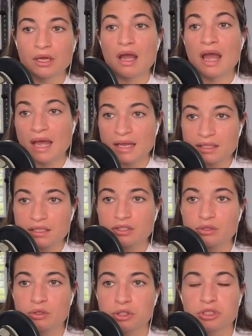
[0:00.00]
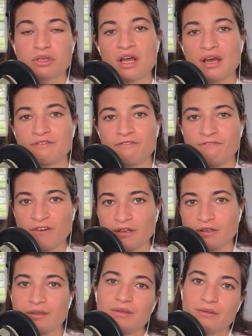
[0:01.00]
And you should have
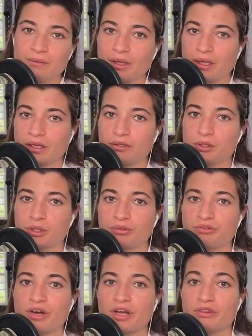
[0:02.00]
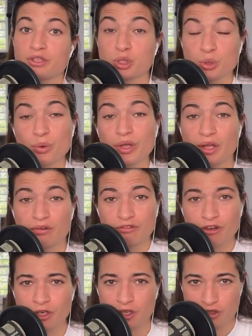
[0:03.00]
fun doing it. You should find the joy and
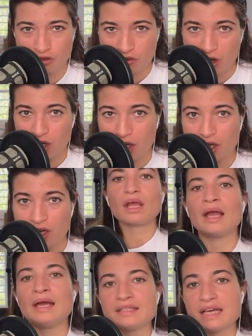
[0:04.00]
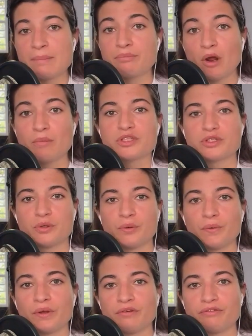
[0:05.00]
fun in running. And I promise
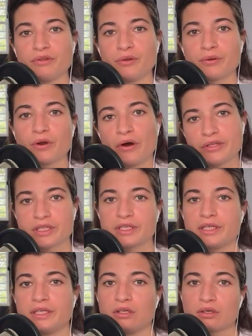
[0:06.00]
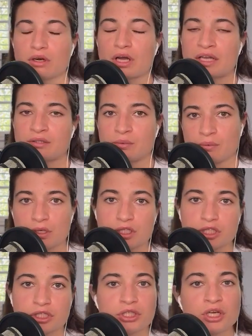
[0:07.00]
you, if you constantly look at your
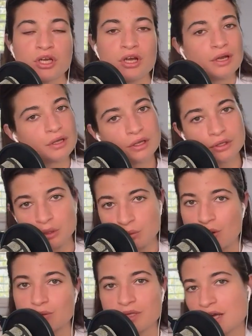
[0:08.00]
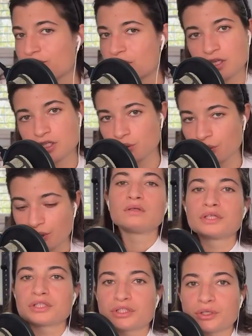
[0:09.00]
watch, you won't have any joy.
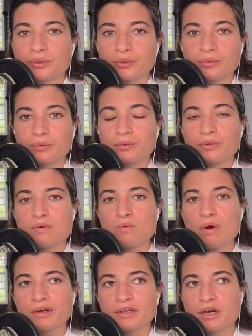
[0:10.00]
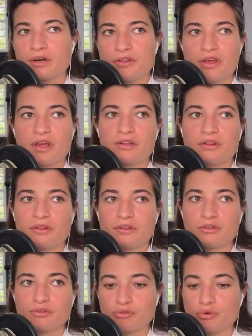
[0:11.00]
So what are then
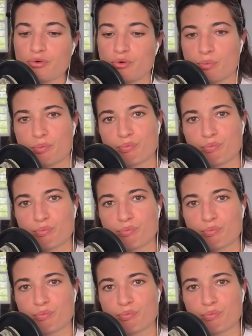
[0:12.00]
the true